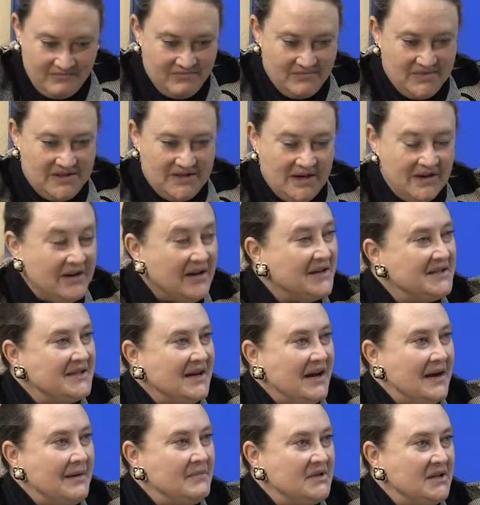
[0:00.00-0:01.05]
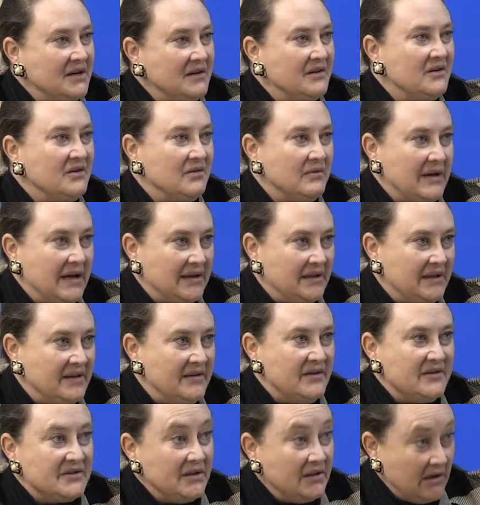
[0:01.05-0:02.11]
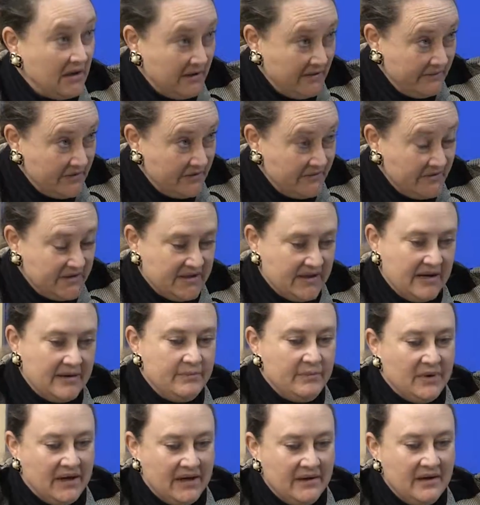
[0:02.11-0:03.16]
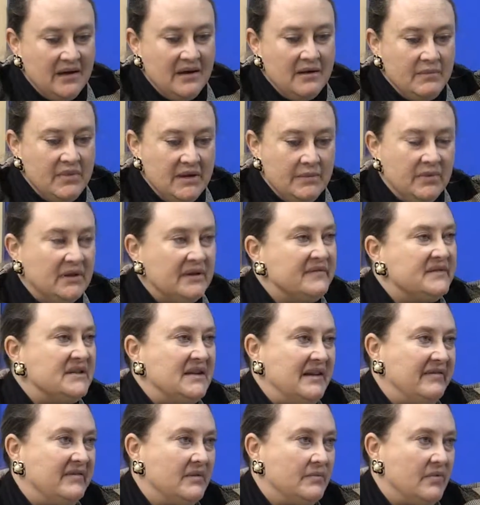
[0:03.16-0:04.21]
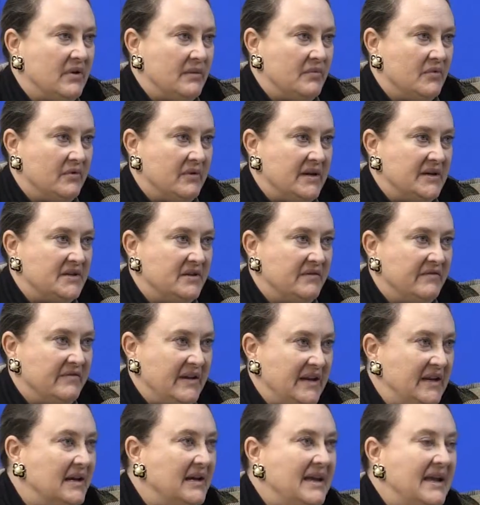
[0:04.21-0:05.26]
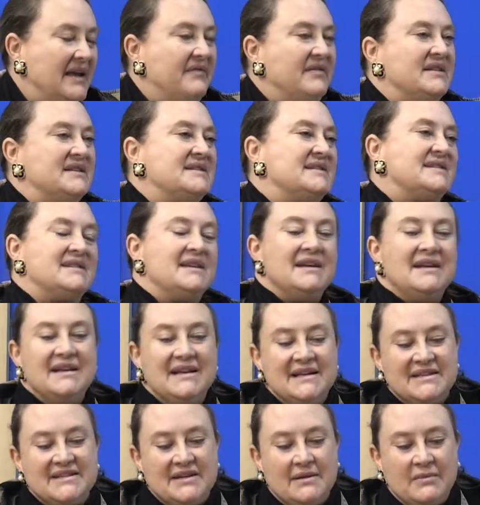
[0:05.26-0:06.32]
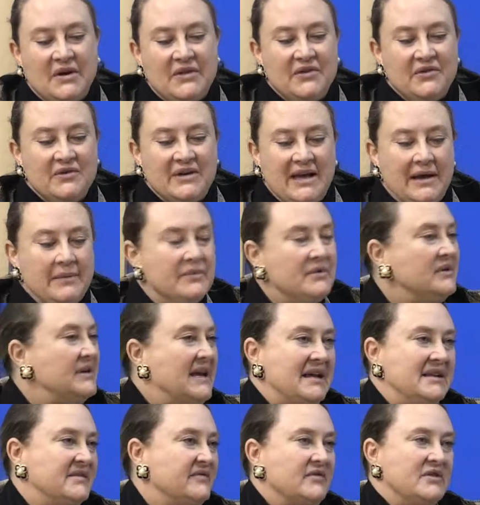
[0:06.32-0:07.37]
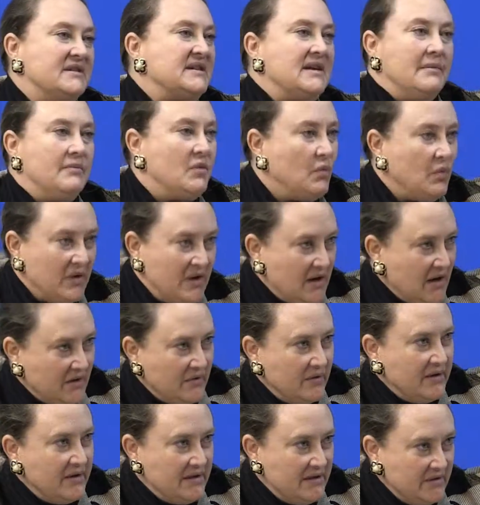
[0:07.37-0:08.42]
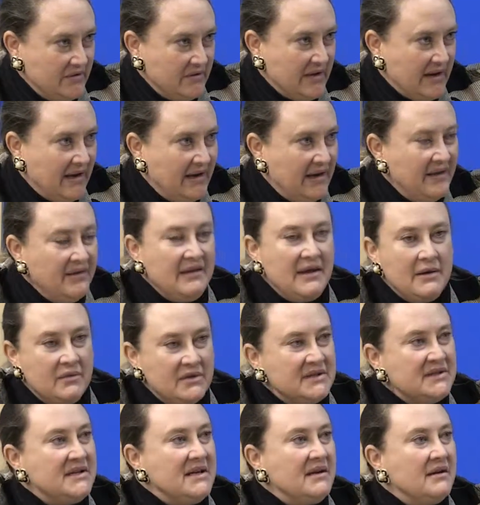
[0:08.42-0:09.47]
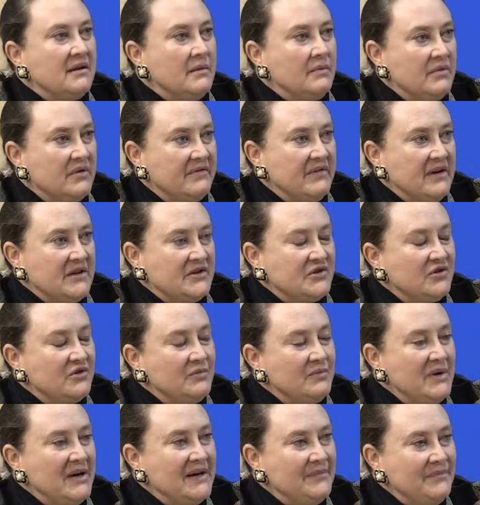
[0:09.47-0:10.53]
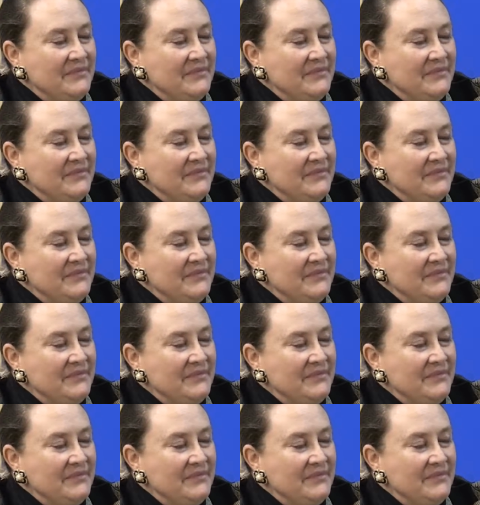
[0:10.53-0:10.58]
done on time, done correctly, there's a lot of oversight, but people have saved a preparation fee. If it's some other capital gains, for example, we're not going to do that, and they would seek a professional. But